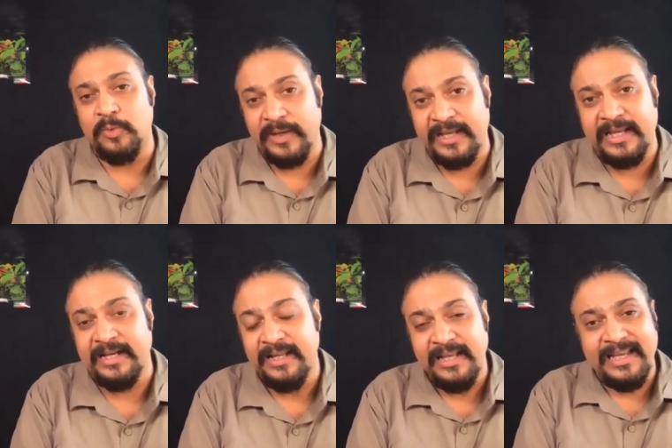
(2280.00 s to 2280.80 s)
we can.
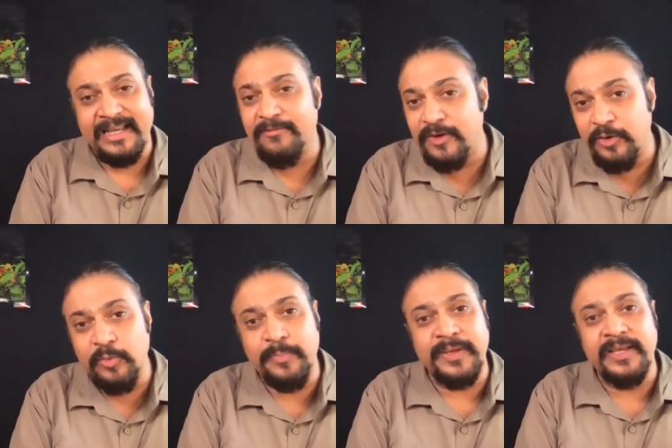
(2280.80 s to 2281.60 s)
Every
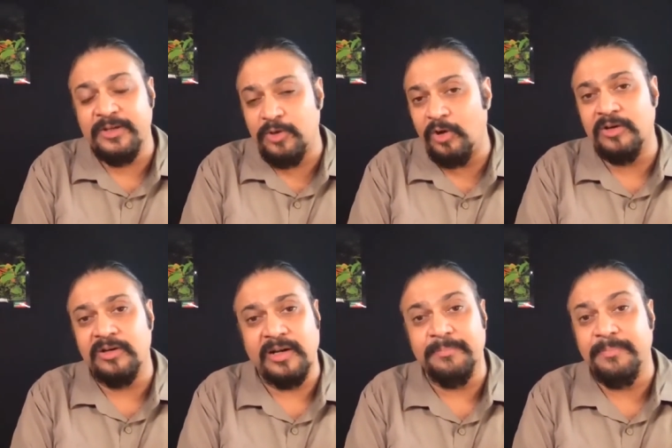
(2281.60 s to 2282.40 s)
rupee, dollar and